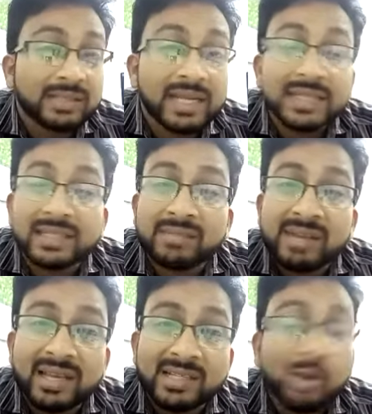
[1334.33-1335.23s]
There are
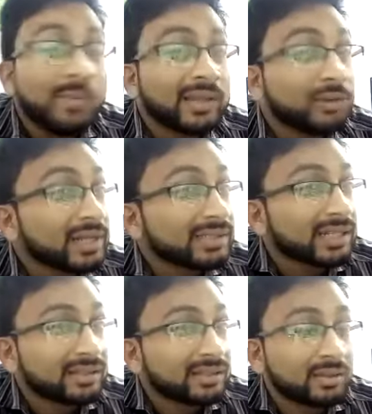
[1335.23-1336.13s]
certain medications called
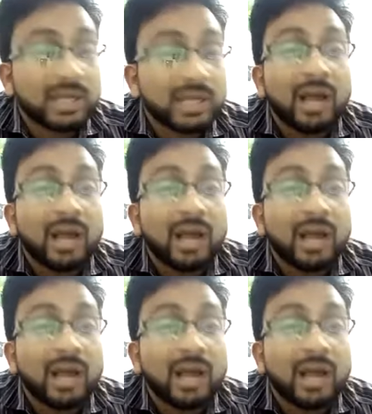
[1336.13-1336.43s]
methotrexate. Those